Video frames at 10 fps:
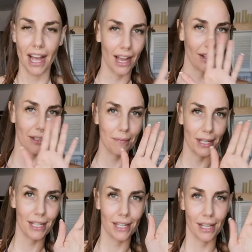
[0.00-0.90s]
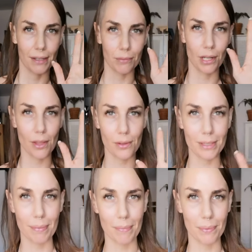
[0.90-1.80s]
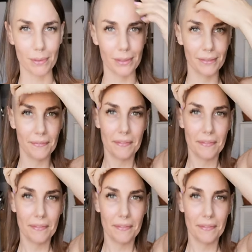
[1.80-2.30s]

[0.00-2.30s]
I'll admit I'm one of those people